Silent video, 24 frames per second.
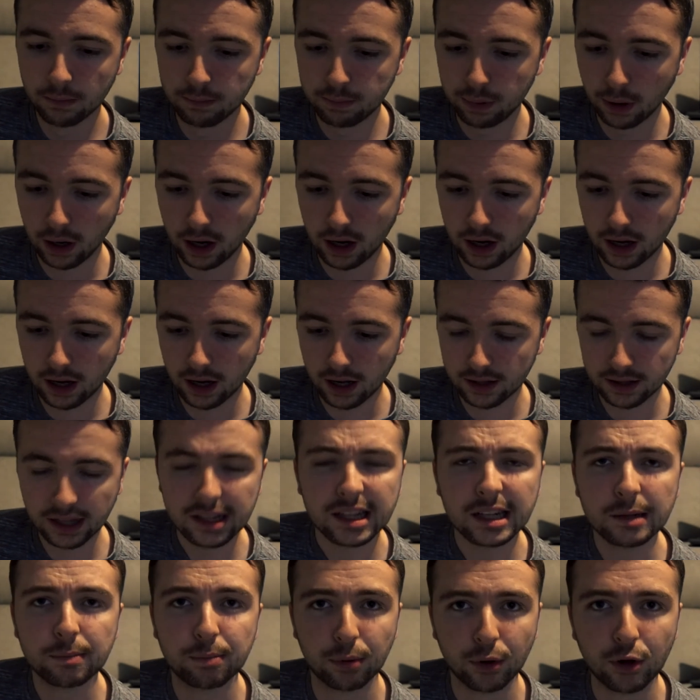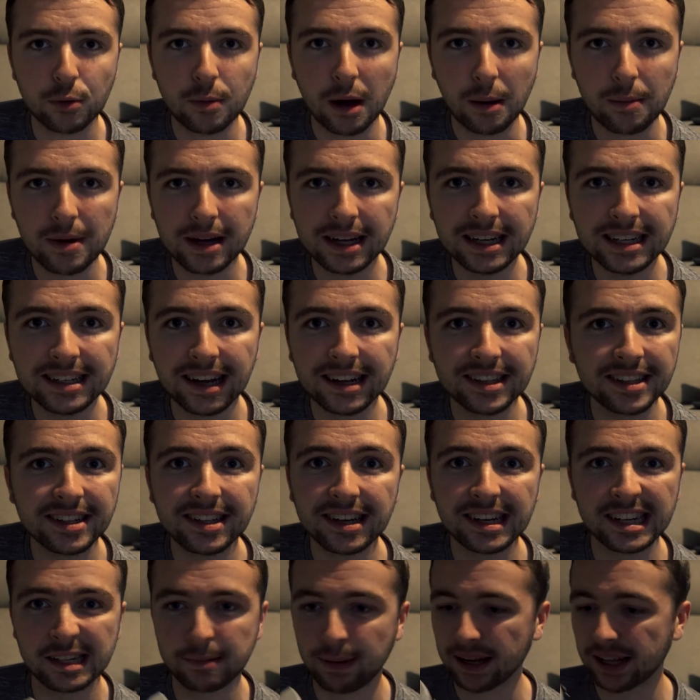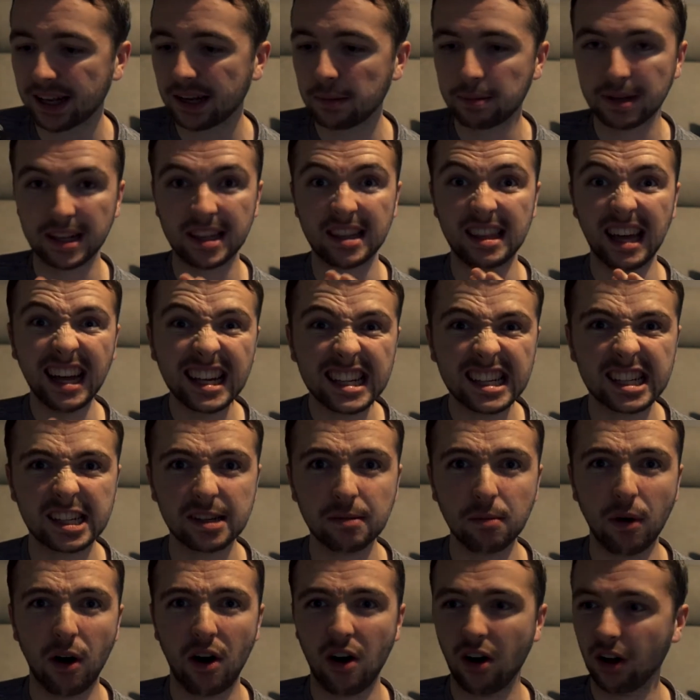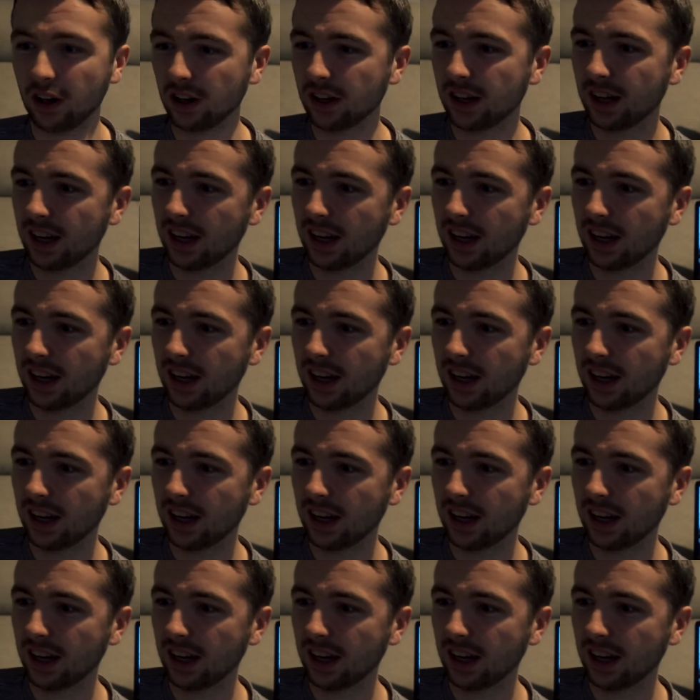But this has blew my mind. I didn't expect it to be this small.